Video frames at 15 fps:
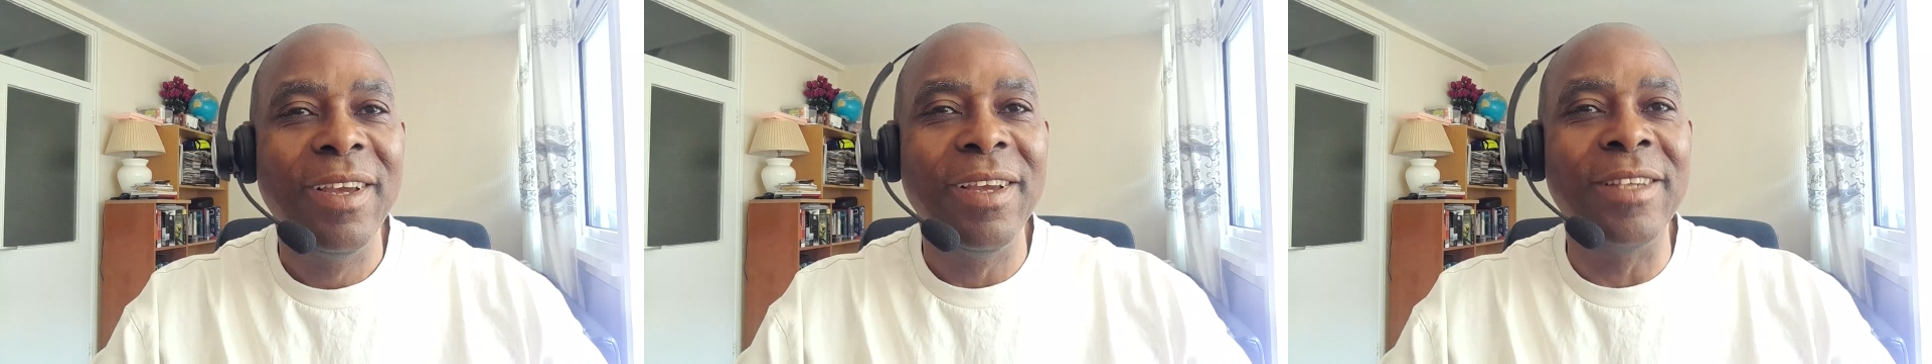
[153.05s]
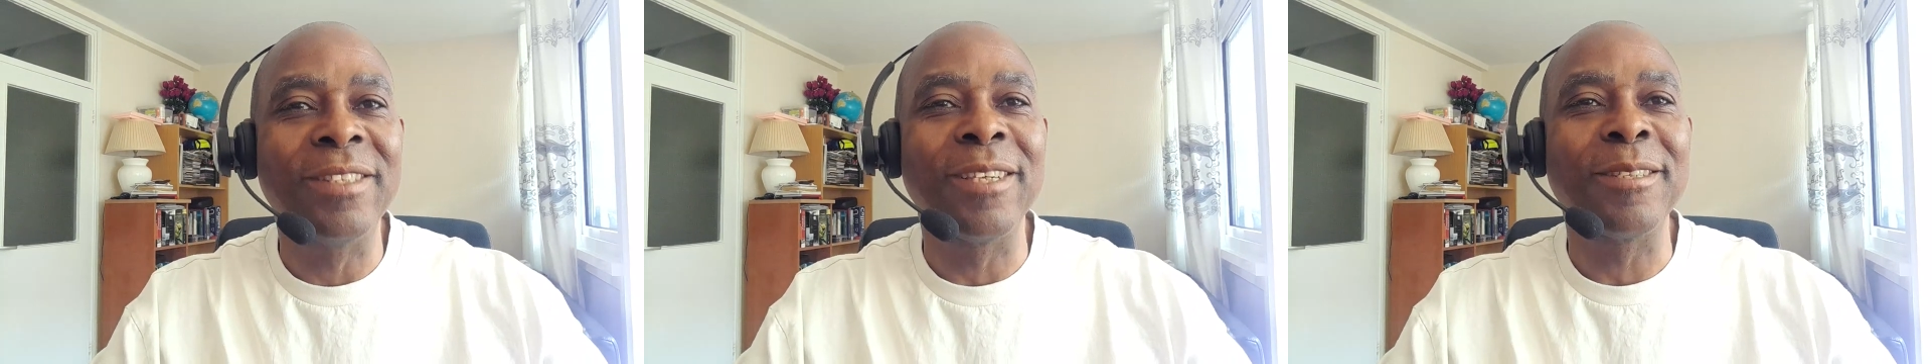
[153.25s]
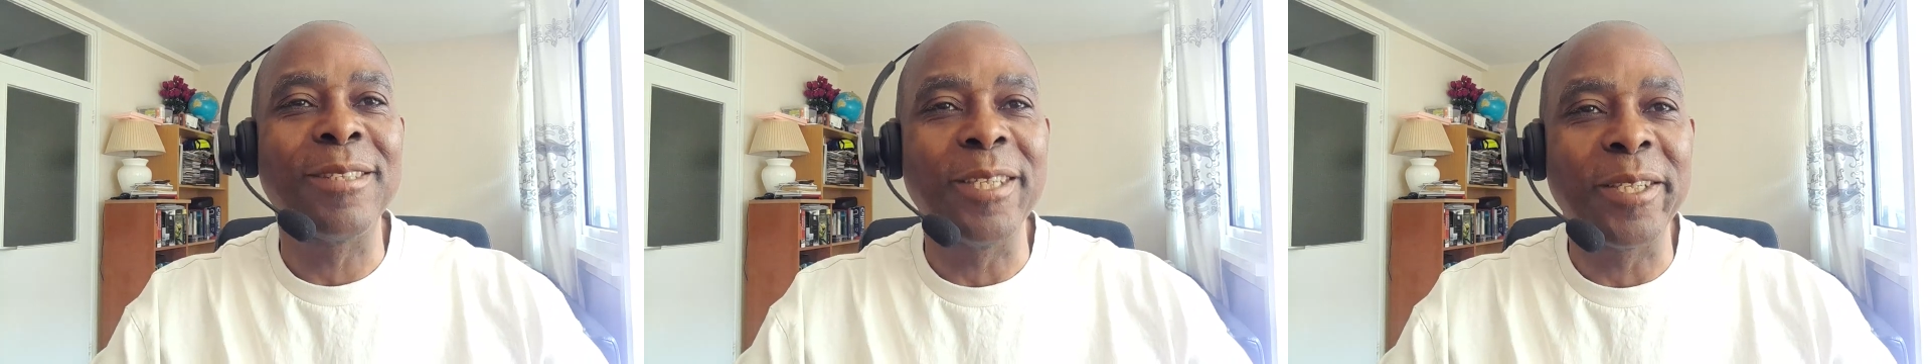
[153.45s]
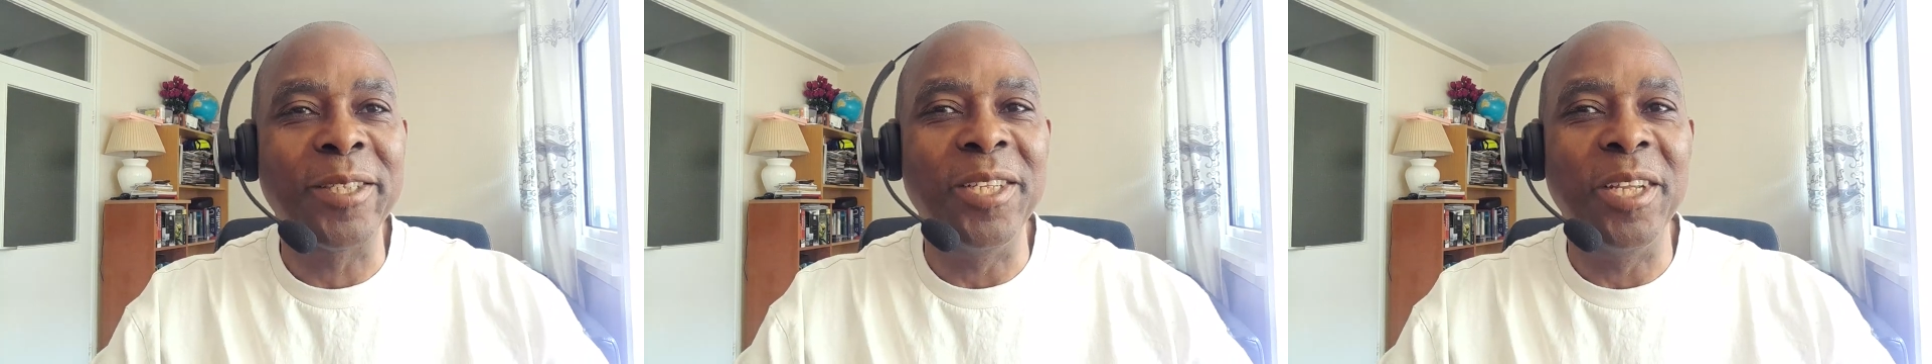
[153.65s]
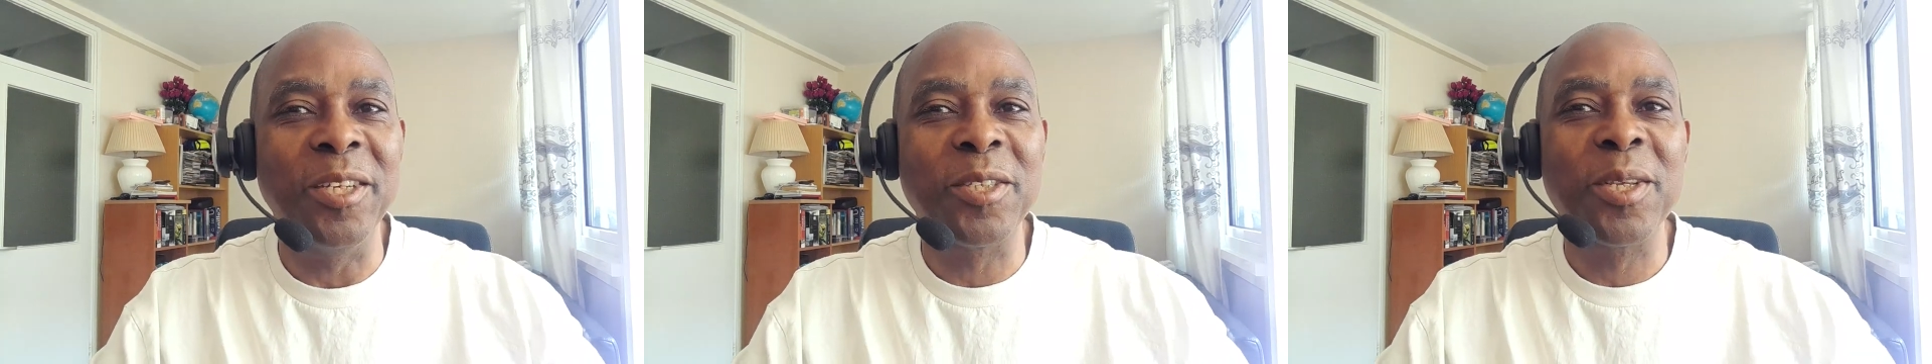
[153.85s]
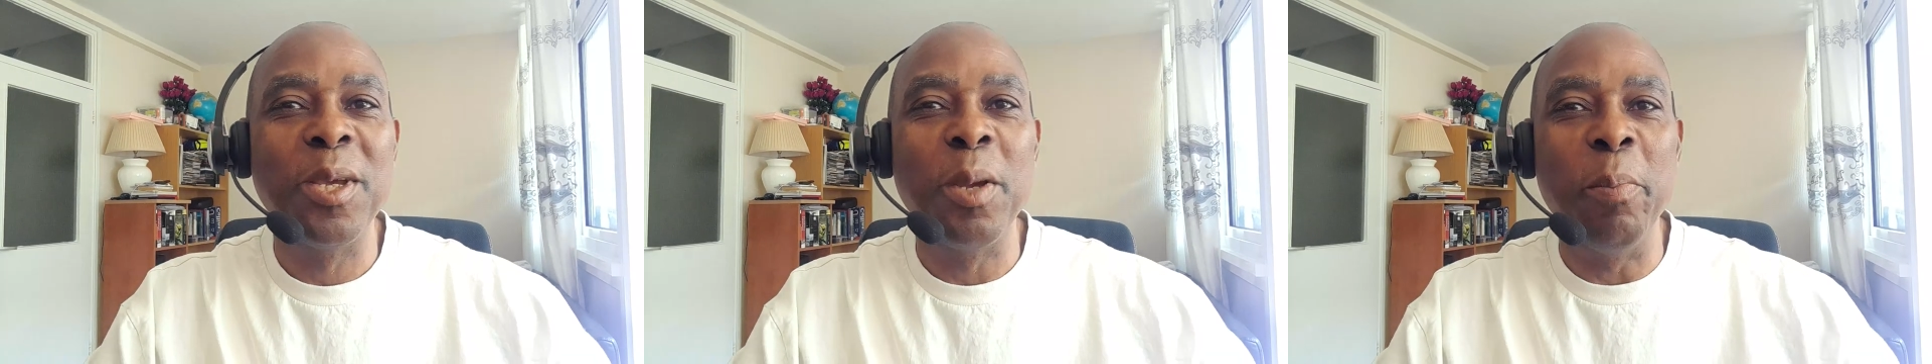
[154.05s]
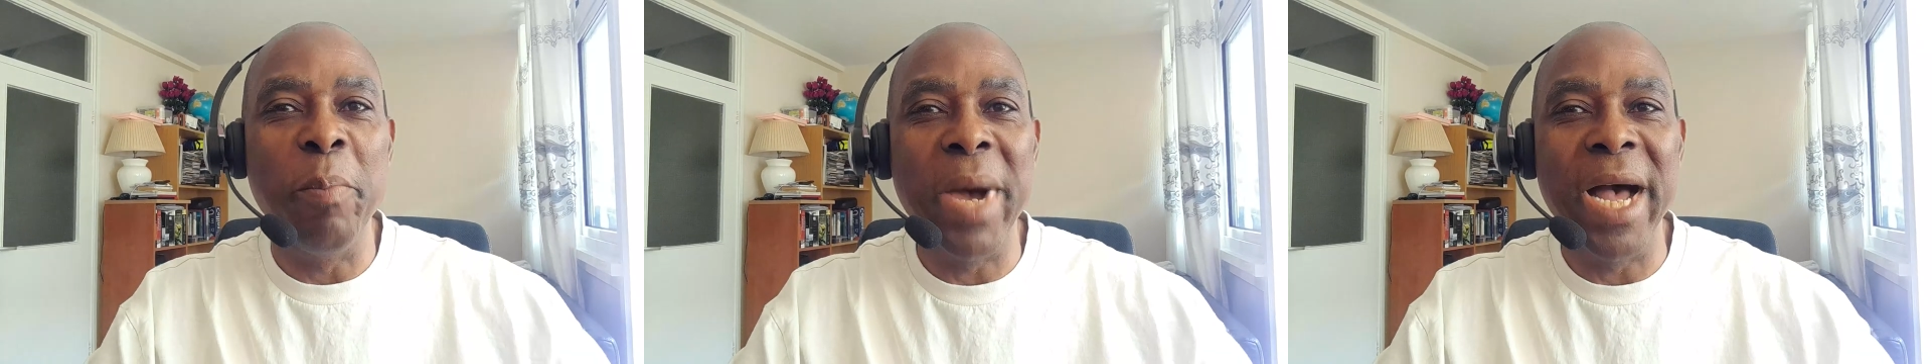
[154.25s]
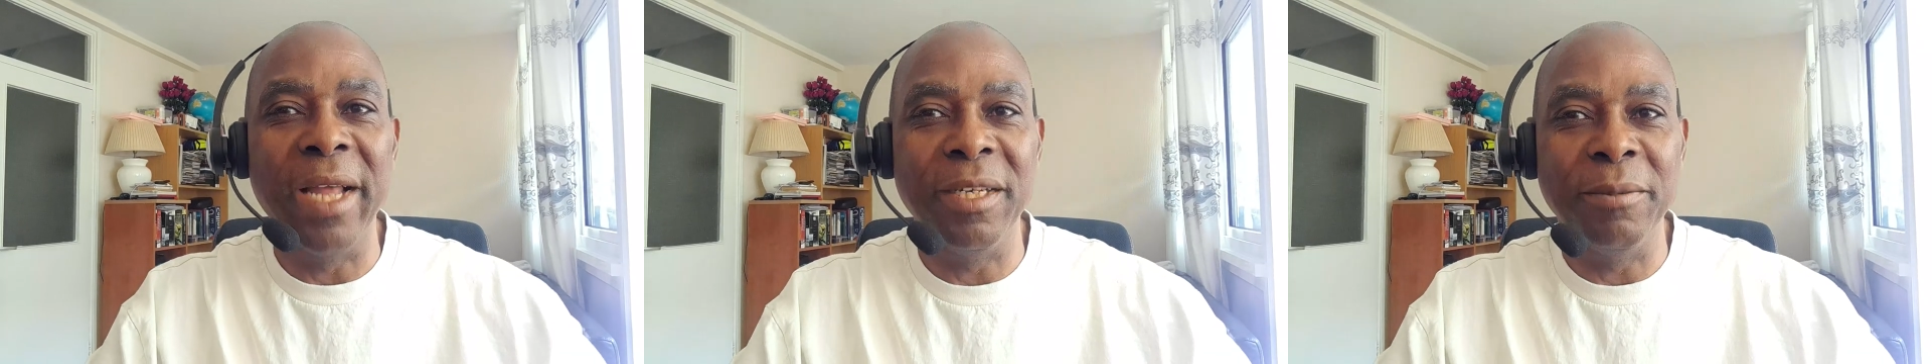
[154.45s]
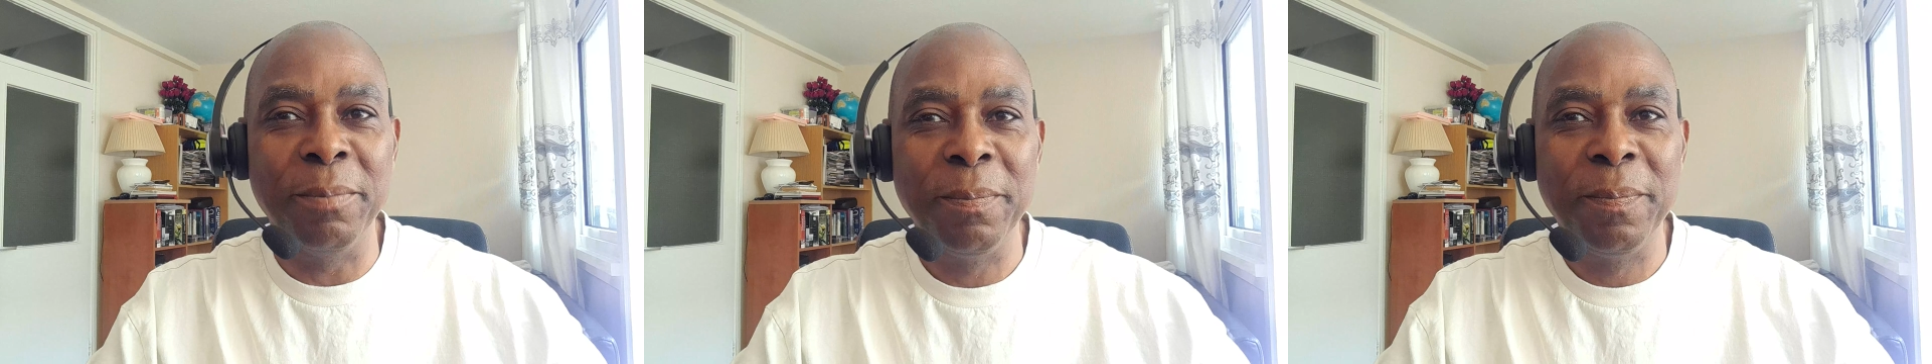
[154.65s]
is the 16th man.